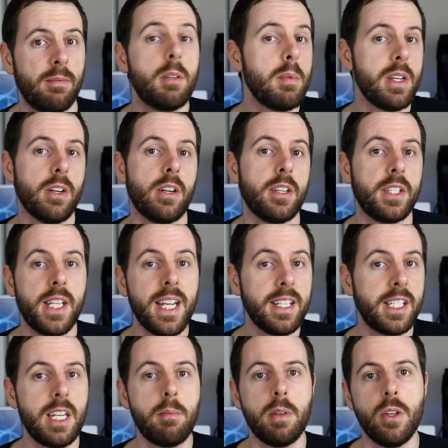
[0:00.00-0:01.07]
To be honest, 8
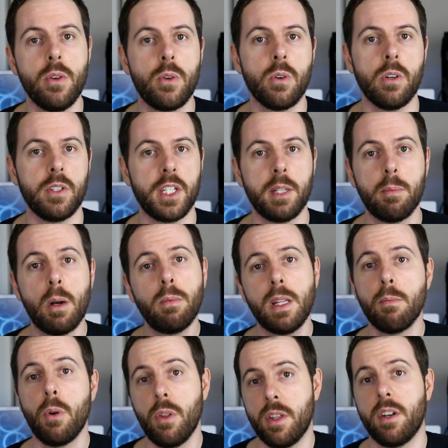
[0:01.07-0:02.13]
CPU cores is probably
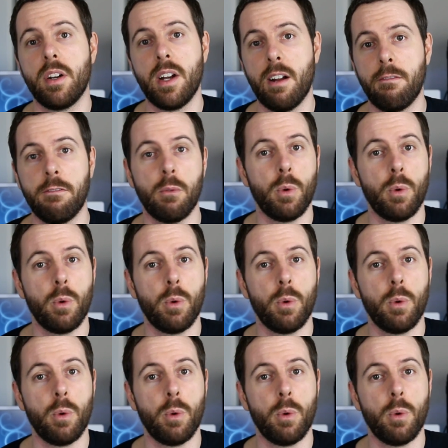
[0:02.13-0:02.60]
more than enough for